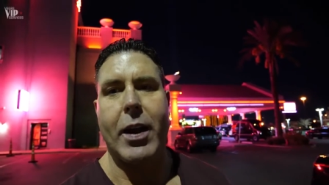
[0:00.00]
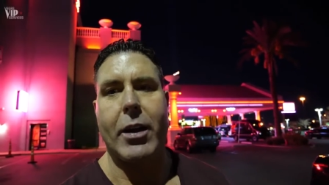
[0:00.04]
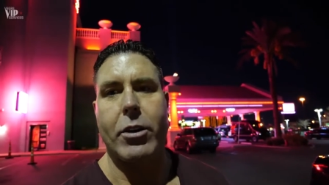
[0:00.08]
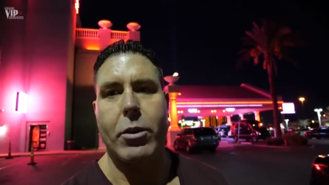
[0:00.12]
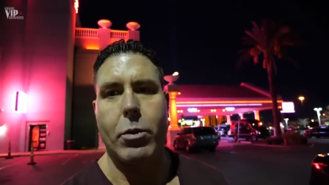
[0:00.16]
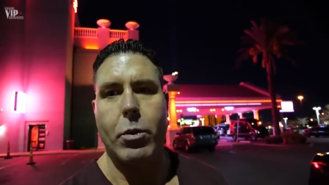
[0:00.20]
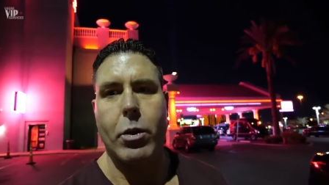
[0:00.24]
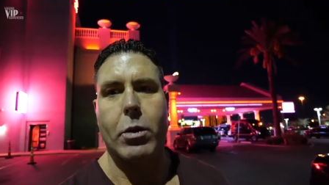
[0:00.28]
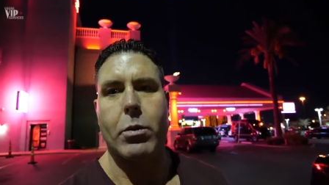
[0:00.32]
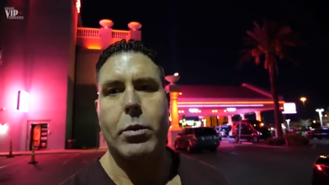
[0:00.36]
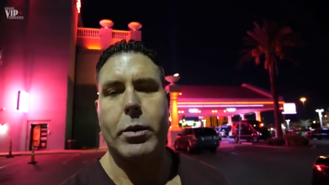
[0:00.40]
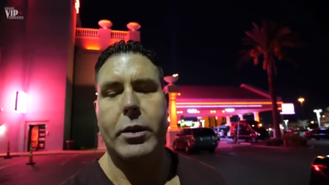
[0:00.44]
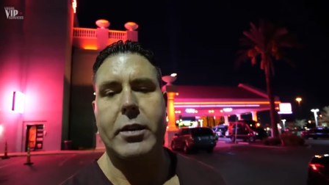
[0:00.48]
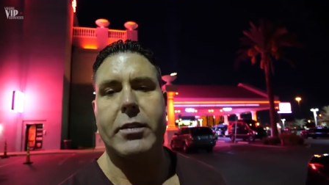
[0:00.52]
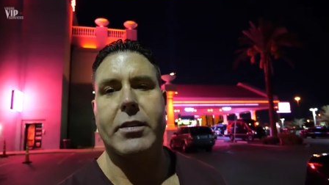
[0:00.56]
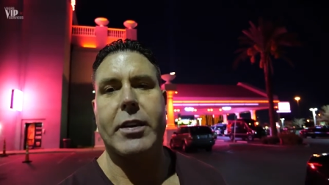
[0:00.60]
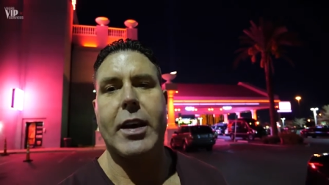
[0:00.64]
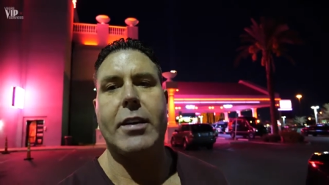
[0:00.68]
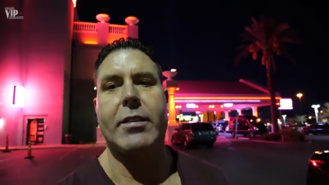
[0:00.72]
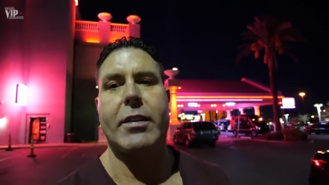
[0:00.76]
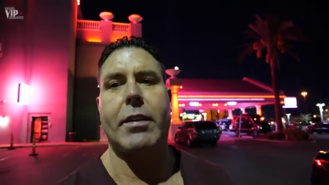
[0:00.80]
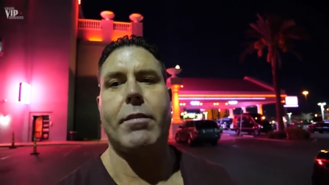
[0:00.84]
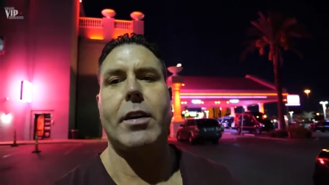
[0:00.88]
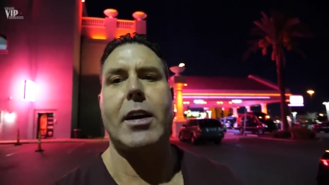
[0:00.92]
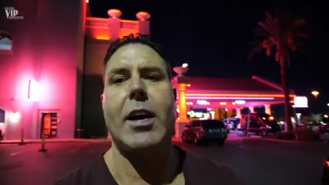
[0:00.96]
I do work with these
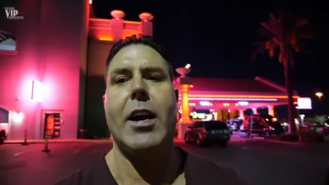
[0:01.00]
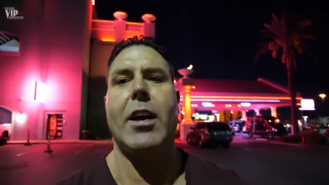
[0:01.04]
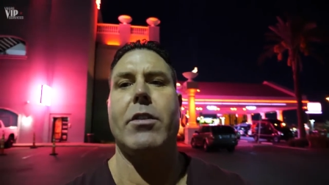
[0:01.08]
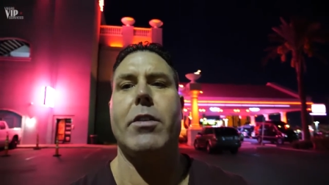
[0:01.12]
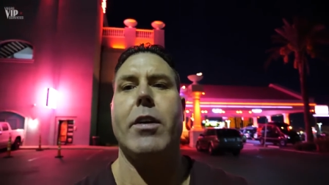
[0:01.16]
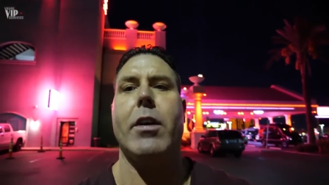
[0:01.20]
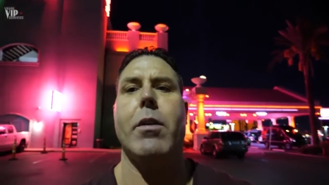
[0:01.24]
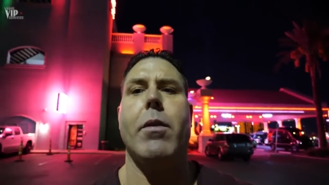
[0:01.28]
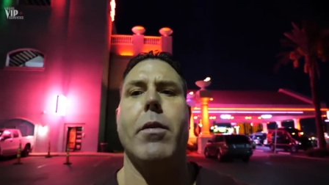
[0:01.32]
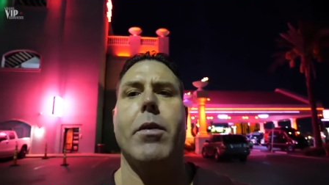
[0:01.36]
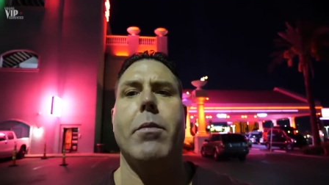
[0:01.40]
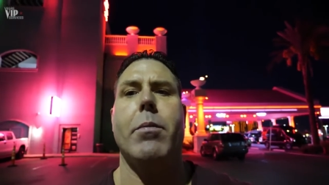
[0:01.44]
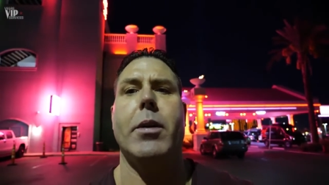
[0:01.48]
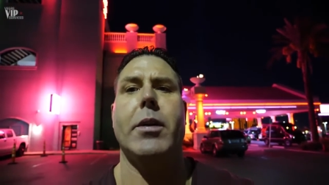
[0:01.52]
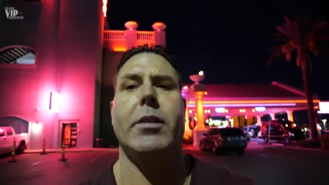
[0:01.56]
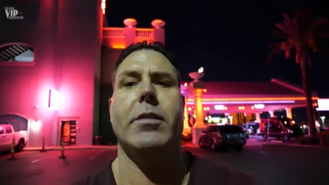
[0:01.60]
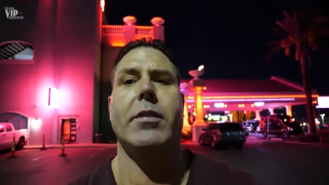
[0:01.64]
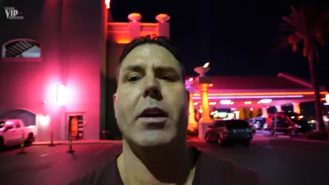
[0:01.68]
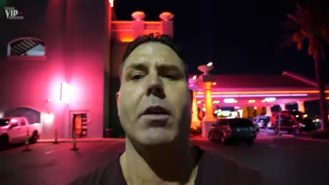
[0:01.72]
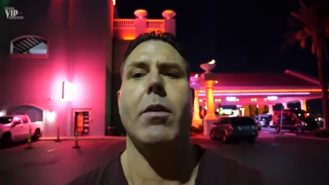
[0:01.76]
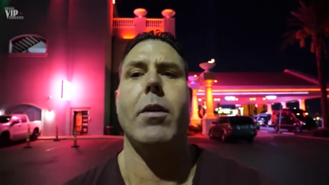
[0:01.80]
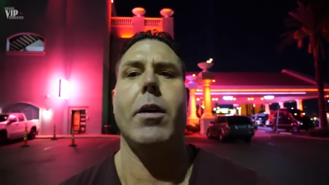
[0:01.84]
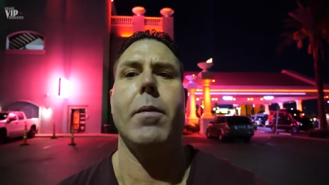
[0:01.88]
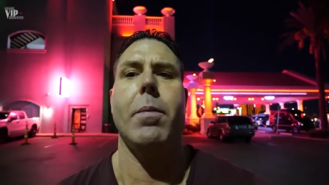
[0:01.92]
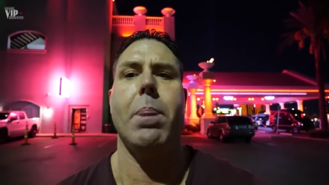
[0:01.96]
guys, I have a contract with them,
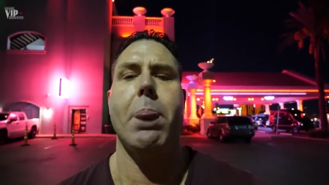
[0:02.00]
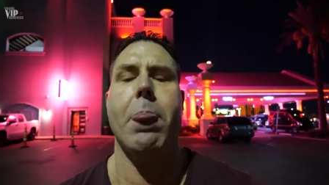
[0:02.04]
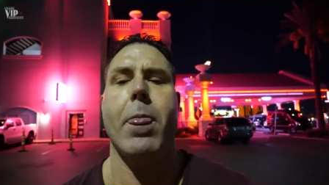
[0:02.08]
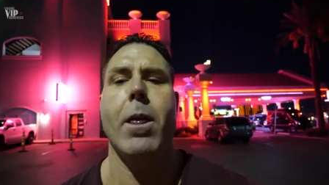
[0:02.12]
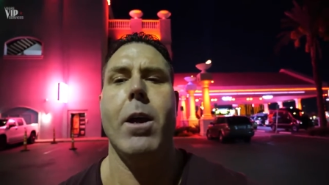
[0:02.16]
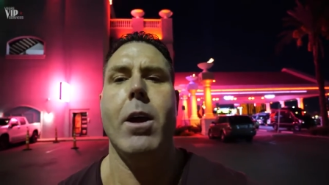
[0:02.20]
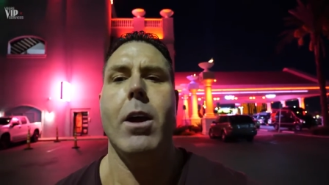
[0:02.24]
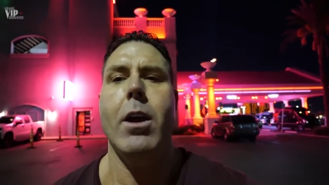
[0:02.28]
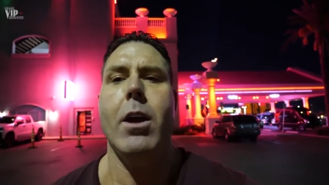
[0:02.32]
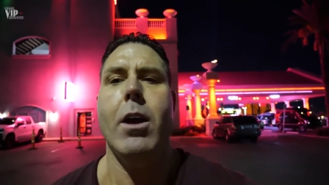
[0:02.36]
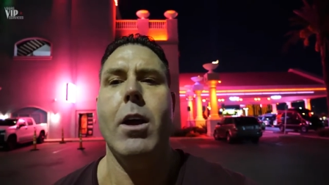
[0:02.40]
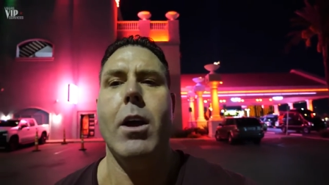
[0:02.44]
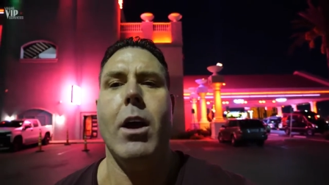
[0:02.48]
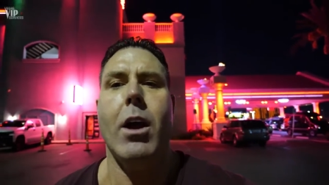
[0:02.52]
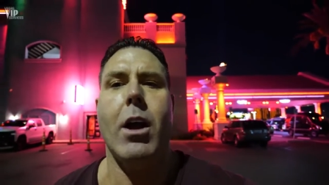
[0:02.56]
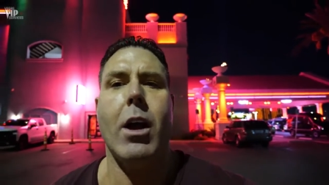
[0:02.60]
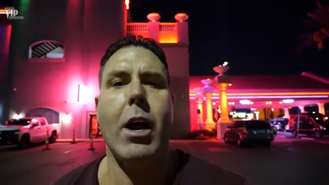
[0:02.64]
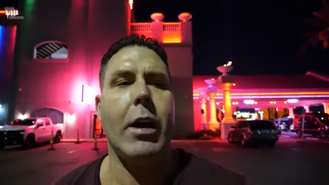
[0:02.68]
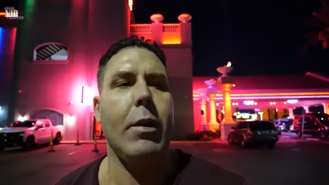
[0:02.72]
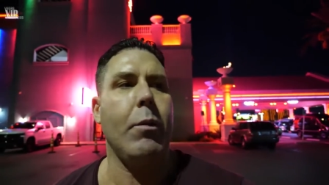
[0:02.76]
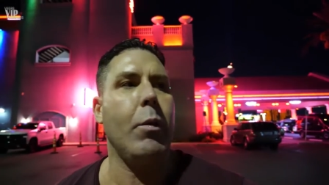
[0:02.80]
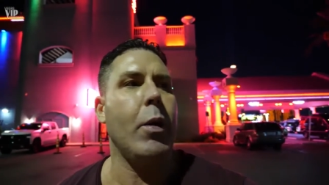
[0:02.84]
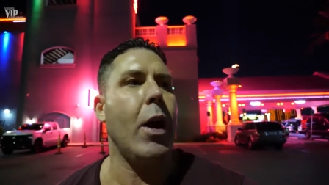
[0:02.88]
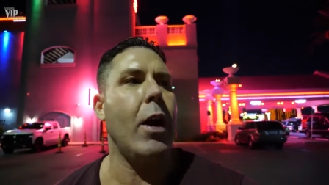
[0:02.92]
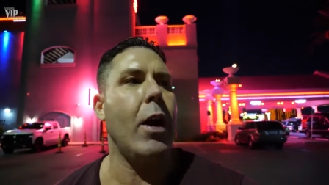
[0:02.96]
etc. All right, we